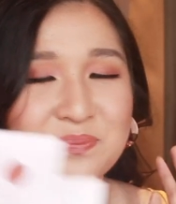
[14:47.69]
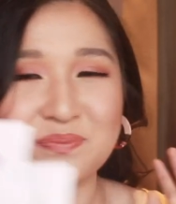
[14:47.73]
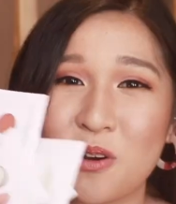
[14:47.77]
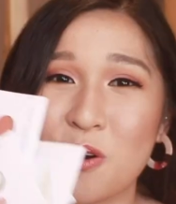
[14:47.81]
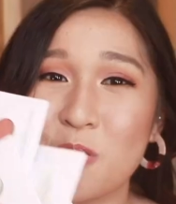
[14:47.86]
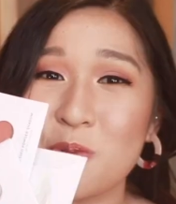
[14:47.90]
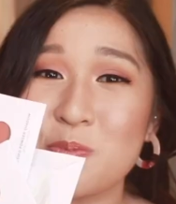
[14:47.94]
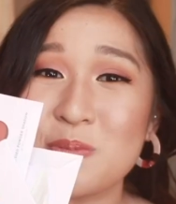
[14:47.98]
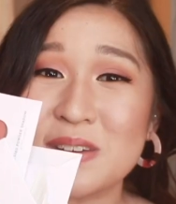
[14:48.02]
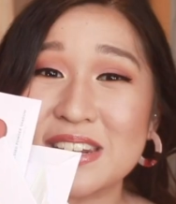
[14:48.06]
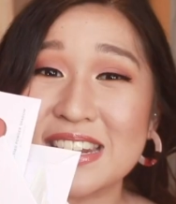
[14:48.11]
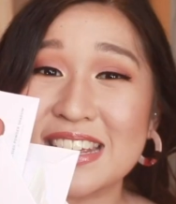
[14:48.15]

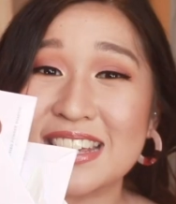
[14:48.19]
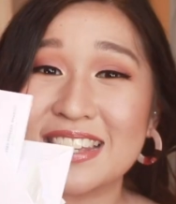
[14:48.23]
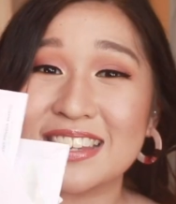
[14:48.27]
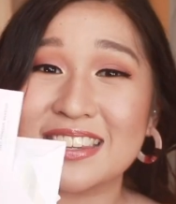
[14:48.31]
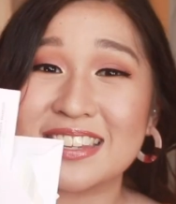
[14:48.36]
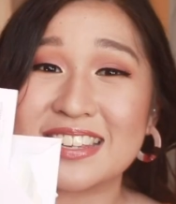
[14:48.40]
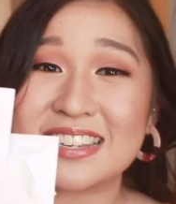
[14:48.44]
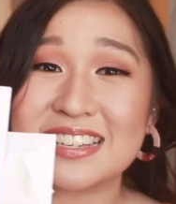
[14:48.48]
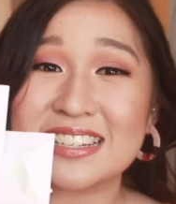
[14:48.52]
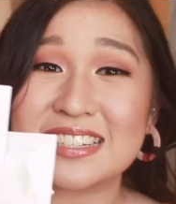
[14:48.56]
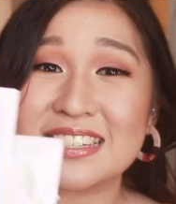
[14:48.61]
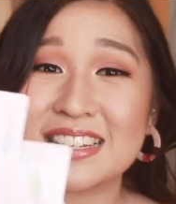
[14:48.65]
Opening
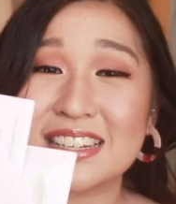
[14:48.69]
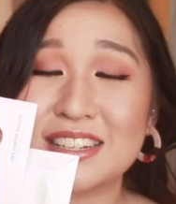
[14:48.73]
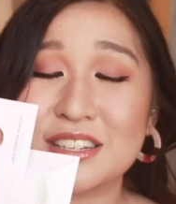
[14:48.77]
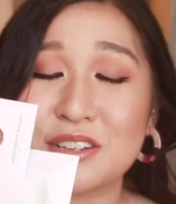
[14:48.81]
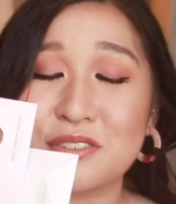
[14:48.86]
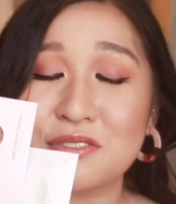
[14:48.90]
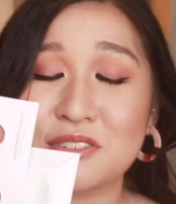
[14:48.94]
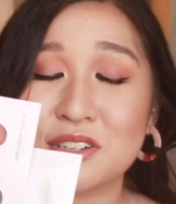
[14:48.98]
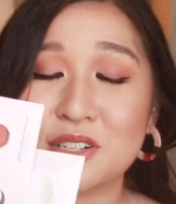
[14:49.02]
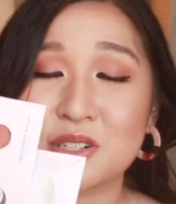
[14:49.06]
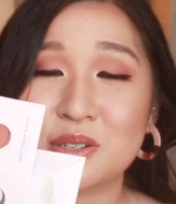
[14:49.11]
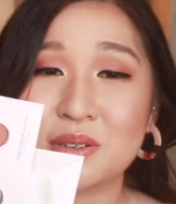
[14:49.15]
these
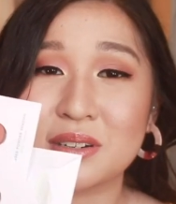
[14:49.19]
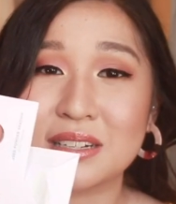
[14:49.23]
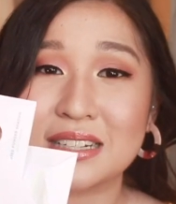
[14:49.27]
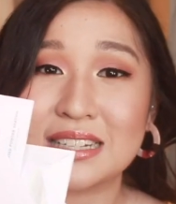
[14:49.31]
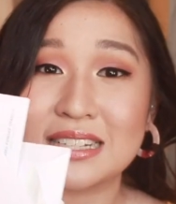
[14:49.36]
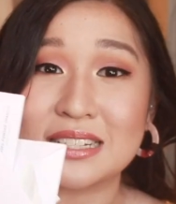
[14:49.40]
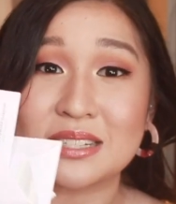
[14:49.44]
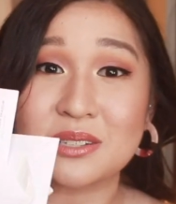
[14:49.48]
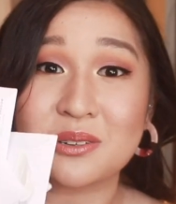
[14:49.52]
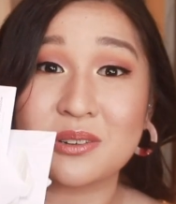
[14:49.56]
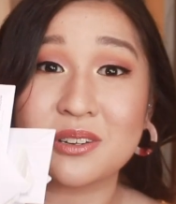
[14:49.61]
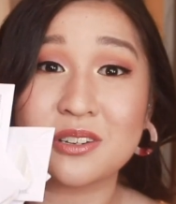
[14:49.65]

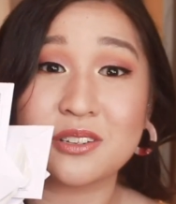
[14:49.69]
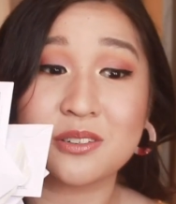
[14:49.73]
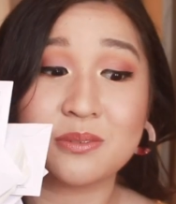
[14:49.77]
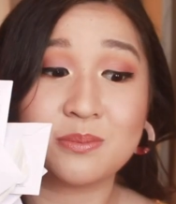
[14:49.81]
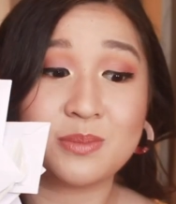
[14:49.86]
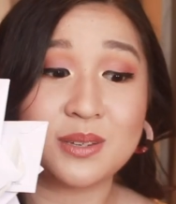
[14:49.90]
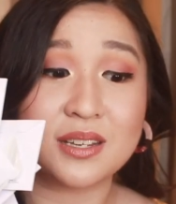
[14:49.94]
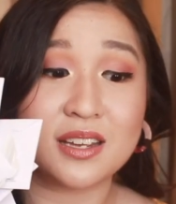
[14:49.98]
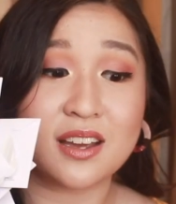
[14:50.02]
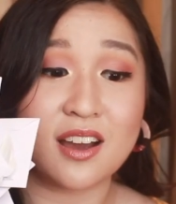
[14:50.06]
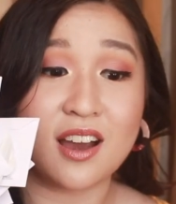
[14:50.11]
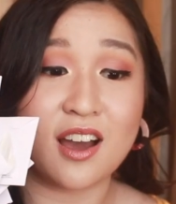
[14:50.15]
individually is going to
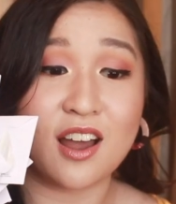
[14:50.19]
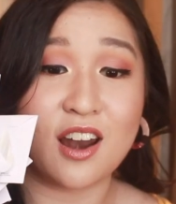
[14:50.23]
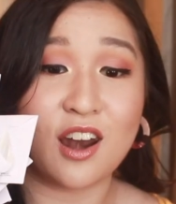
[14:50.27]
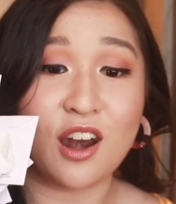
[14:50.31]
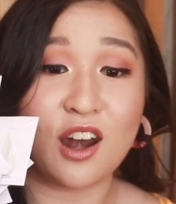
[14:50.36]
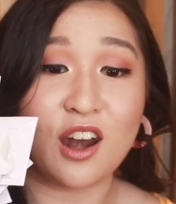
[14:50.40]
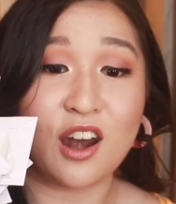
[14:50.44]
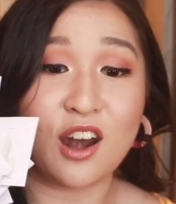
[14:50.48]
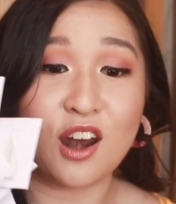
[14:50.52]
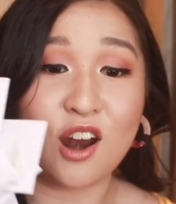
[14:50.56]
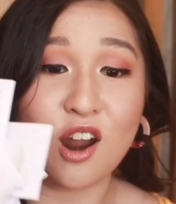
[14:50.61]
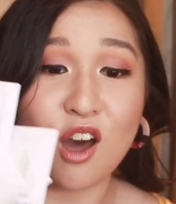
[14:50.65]
be
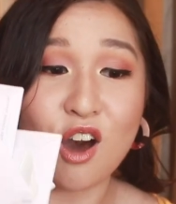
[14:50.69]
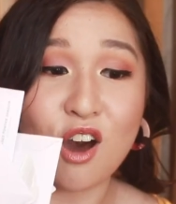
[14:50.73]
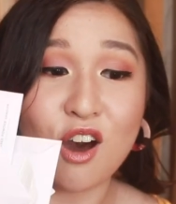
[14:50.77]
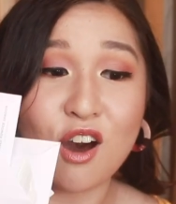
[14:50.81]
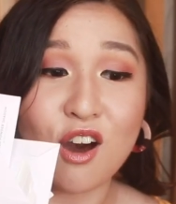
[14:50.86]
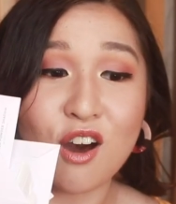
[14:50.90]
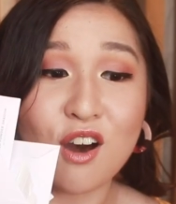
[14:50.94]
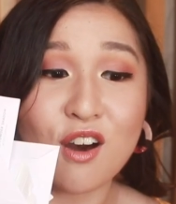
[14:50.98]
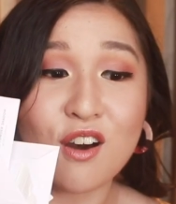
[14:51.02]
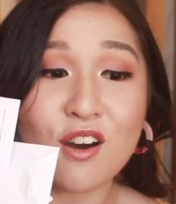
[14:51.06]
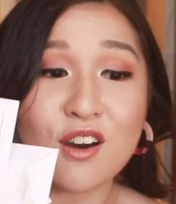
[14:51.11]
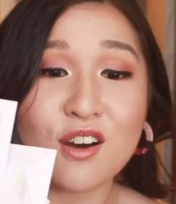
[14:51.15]
a
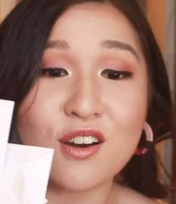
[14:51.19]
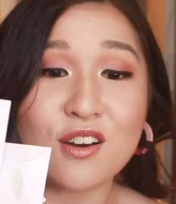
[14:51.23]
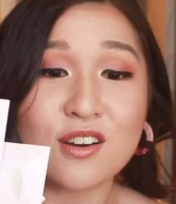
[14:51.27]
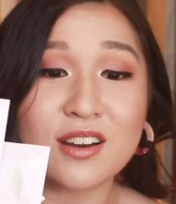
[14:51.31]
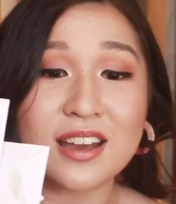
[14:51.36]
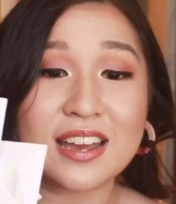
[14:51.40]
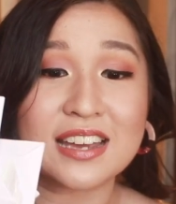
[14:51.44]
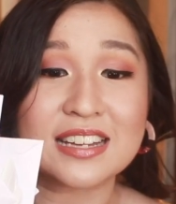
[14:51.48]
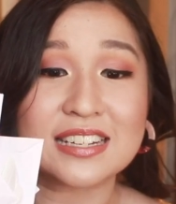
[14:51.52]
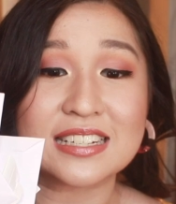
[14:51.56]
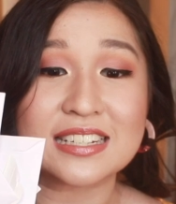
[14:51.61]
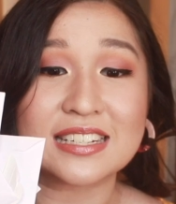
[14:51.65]

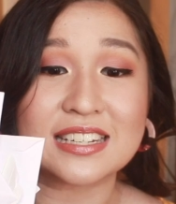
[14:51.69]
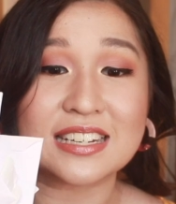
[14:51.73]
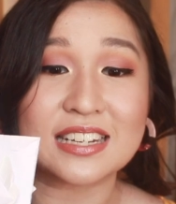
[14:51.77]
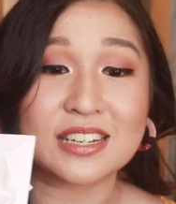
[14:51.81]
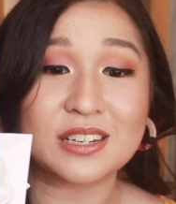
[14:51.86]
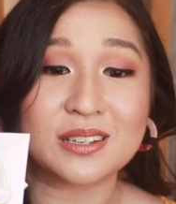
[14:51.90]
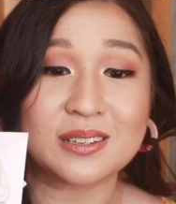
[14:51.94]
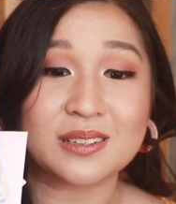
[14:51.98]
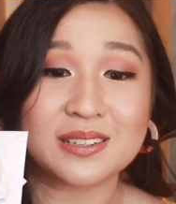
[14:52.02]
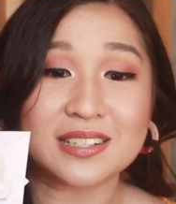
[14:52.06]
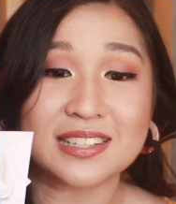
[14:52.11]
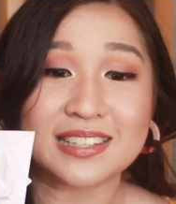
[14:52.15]
long and
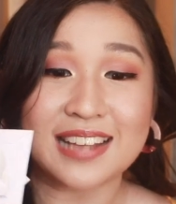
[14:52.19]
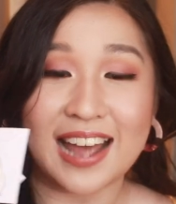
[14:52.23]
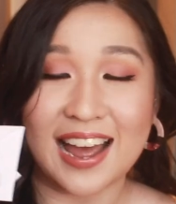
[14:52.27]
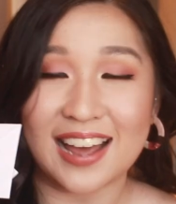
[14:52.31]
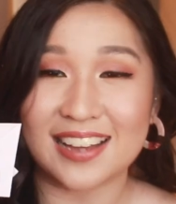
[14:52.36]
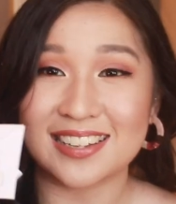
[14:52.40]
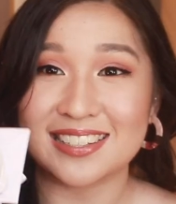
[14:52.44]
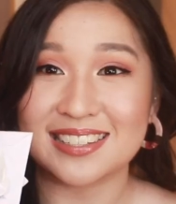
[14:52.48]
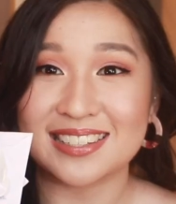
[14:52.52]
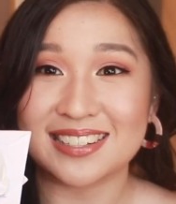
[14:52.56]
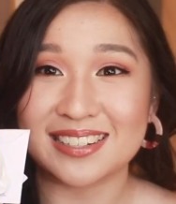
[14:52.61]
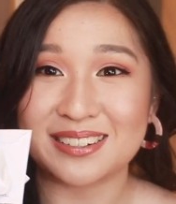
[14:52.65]
tedious
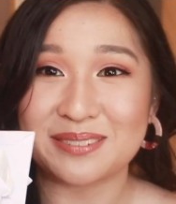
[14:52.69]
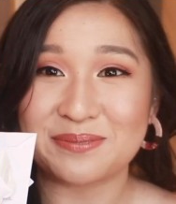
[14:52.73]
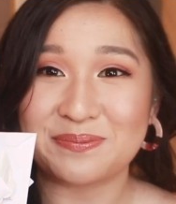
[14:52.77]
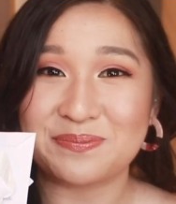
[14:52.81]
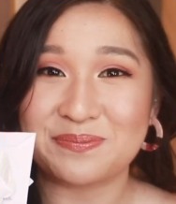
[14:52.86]
task.